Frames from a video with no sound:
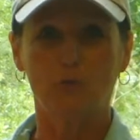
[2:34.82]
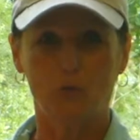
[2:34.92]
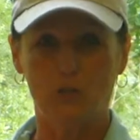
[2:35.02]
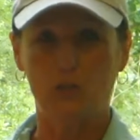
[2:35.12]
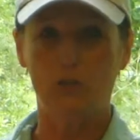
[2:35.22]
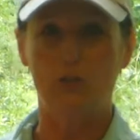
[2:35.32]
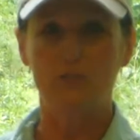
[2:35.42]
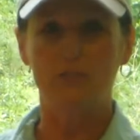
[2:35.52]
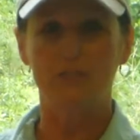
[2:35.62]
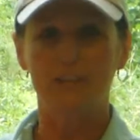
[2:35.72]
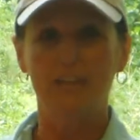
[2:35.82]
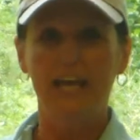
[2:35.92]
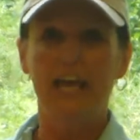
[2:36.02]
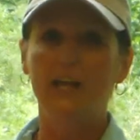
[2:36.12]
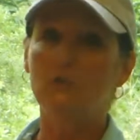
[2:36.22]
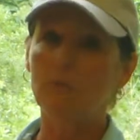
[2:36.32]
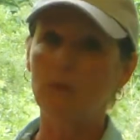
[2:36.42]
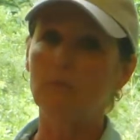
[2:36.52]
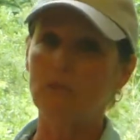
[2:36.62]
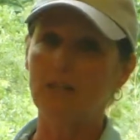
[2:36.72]
reuse. And
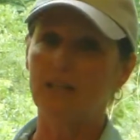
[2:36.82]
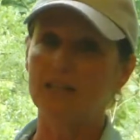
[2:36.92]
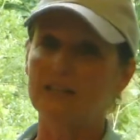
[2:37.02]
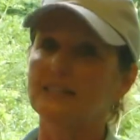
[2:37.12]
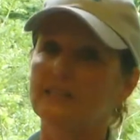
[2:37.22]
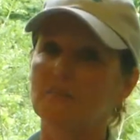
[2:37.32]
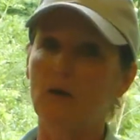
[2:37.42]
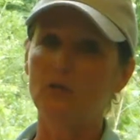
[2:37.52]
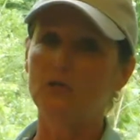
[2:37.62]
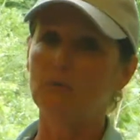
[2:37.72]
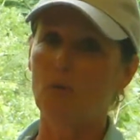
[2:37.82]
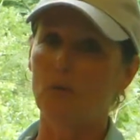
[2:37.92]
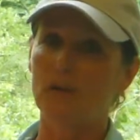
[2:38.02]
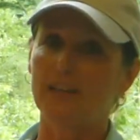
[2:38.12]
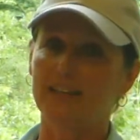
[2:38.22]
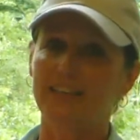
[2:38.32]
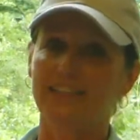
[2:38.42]
remember this is most important.